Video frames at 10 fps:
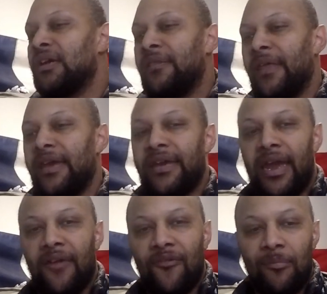they
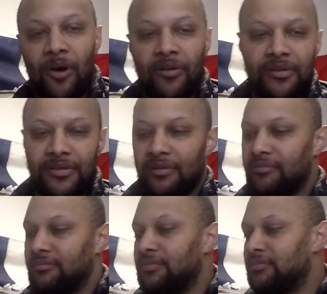came from Autozone.
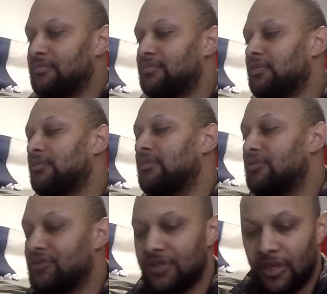
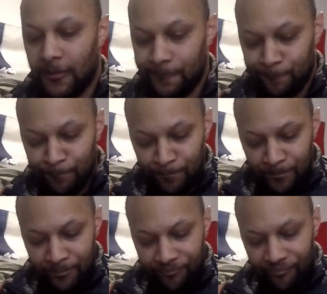So
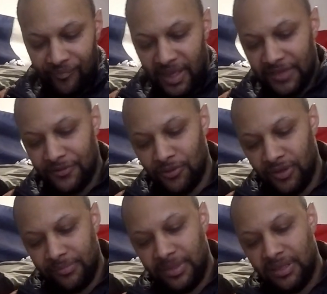thanks for
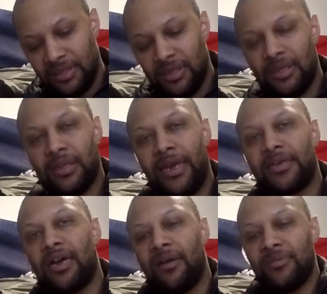joining me. Like,
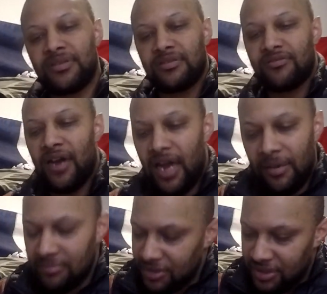comment,
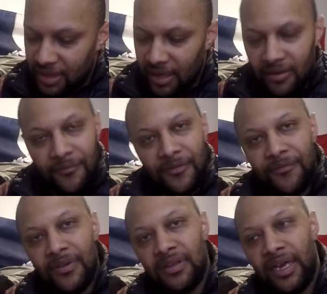subscribe, share if you
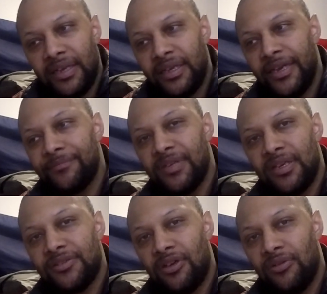feel like it, and
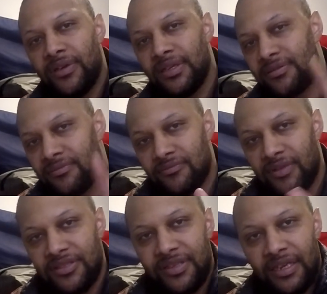as always,
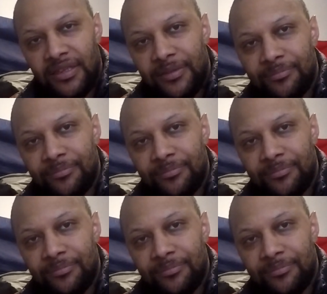Wrench Daily.